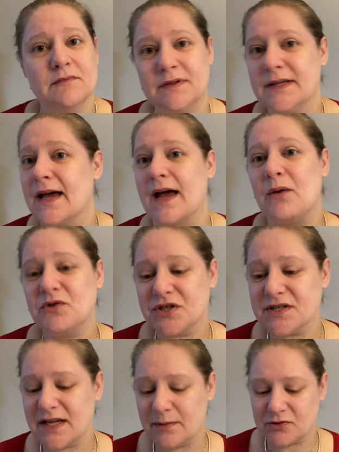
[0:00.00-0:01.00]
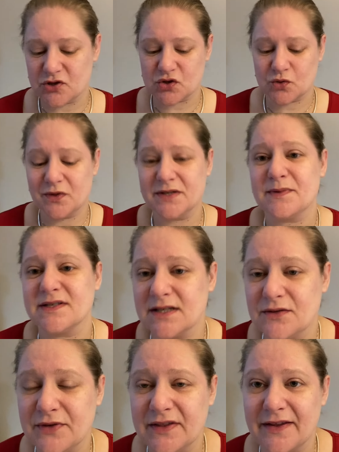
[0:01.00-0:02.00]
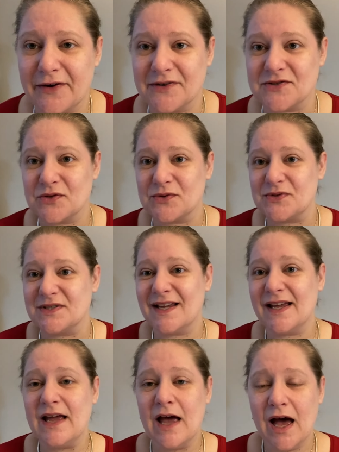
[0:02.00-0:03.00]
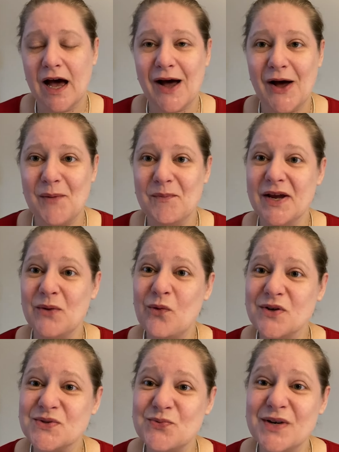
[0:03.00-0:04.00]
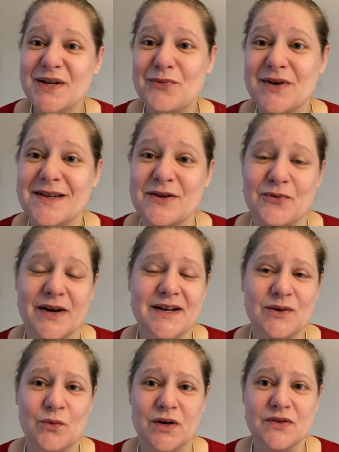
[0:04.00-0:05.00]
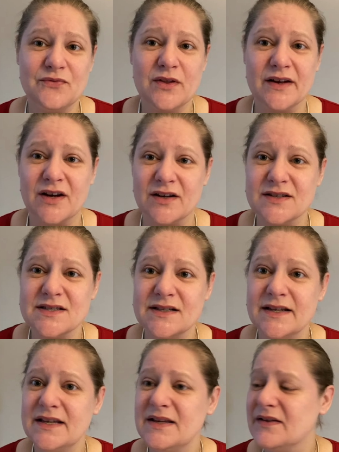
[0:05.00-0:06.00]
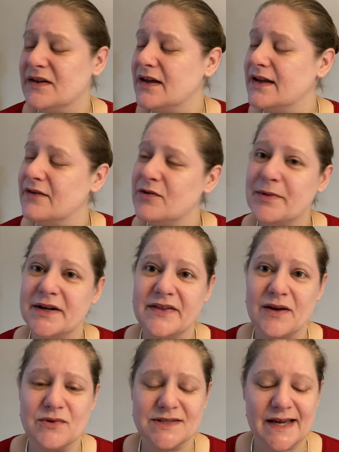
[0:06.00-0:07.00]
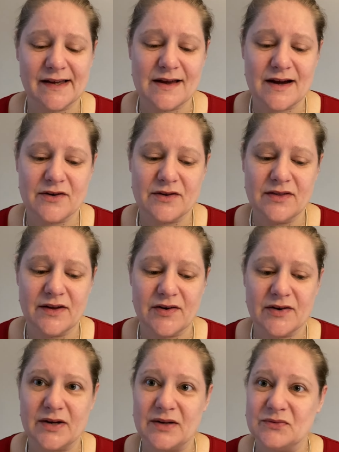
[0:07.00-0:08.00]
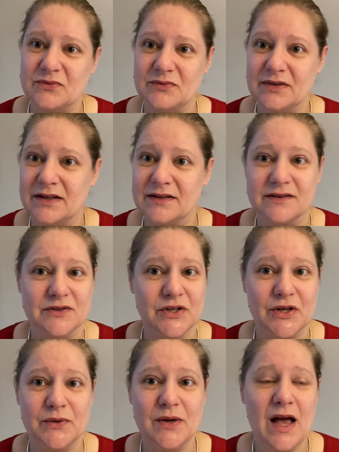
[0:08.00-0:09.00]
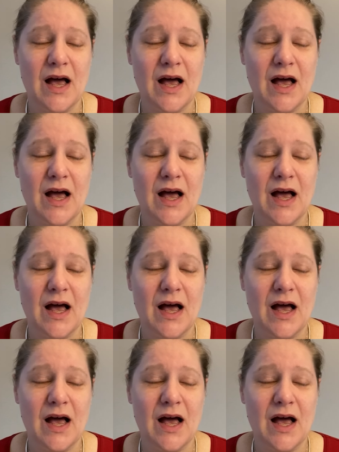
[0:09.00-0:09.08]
Yeah, I was just able to squeeze myself in there, so to say. It was really, really great and wonderful. And honestly, everybody that was hanging out in there and you know,